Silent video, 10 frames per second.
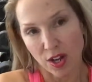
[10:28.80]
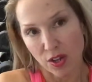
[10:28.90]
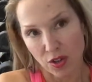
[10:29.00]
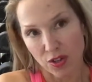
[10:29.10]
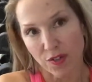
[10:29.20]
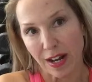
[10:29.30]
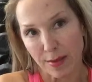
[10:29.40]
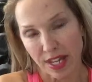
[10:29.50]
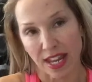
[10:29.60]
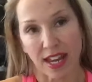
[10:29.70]
good
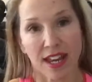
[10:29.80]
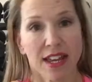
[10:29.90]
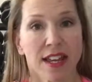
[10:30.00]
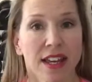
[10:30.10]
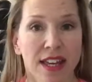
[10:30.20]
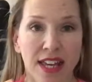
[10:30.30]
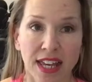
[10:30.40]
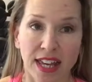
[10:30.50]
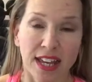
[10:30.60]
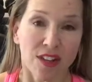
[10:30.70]
development here.
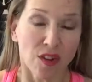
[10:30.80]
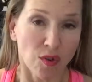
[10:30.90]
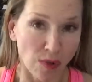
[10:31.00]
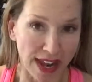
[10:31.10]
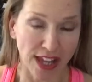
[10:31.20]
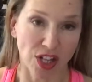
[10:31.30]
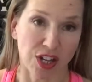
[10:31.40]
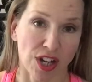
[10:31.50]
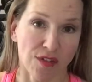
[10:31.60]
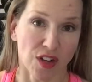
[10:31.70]
Great
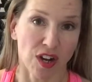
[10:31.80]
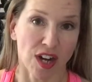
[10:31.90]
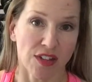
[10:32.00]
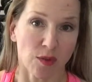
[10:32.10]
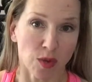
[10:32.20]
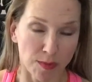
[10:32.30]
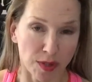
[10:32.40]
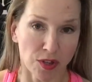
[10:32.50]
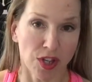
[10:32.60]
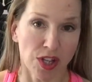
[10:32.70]
exercise for guys who want to
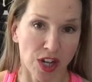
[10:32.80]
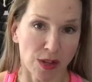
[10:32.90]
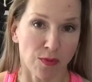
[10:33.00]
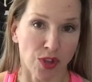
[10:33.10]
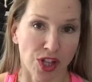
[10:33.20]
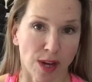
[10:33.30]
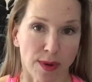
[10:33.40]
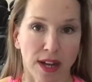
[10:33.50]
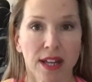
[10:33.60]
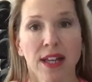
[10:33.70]
build size for the
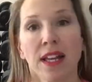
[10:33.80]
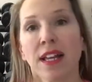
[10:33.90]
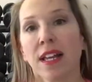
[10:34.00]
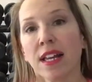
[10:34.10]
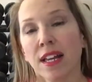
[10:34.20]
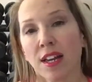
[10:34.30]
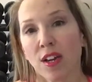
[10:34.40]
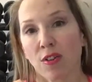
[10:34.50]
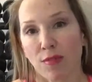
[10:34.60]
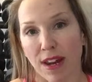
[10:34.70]
summer.
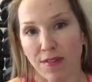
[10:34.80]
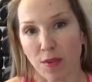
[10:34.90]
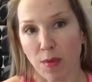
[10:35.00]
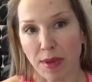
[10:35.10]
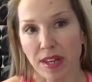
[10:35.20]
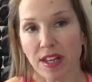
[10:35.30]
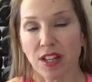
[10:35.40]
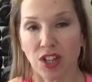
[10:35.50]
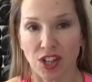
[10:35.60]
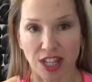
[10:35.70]
Great for women,
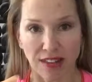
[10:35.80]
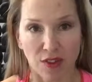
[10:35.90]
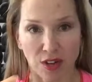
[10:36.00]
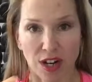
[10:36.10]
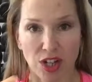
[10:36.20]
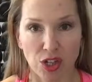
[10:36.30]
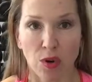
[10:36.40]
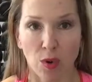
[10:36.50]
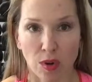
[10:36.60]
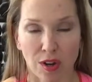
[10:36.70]
just to give you a nice
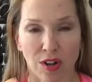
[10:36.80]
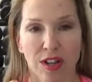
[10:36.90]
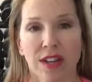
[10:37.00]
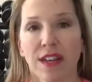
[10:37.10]
taut look,